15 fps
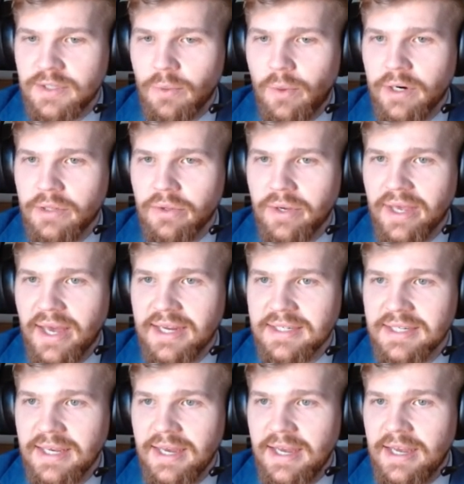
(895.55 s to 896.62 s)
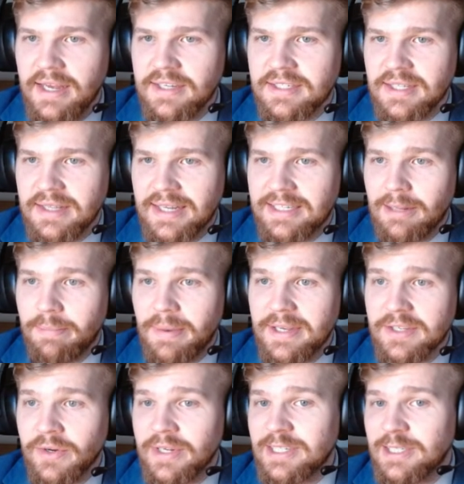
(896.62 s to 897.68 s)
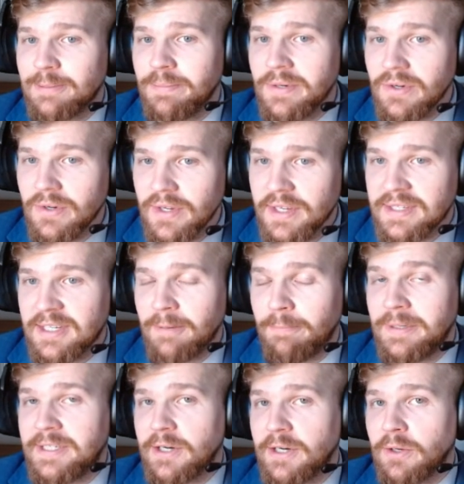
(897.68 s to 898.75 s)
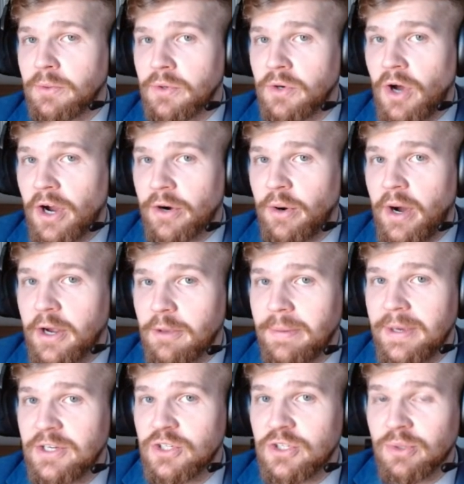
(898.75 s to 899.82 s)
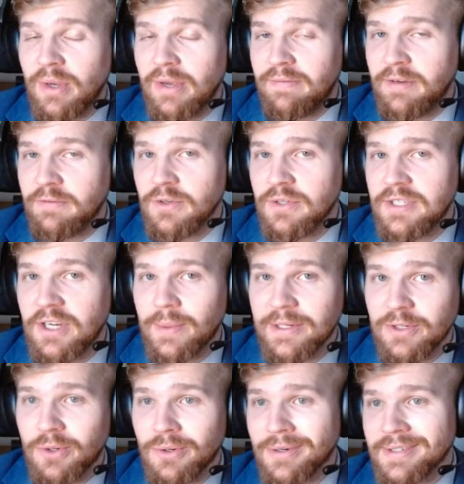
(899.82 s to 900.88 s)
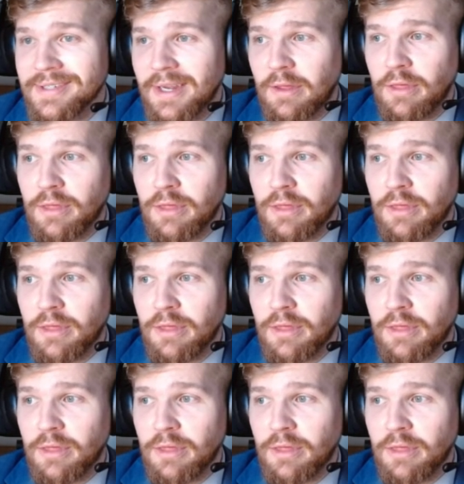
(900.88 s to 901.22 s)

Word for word: They want to look at selecting based on experience in a particular nautical occupation. So even if your CRS score is like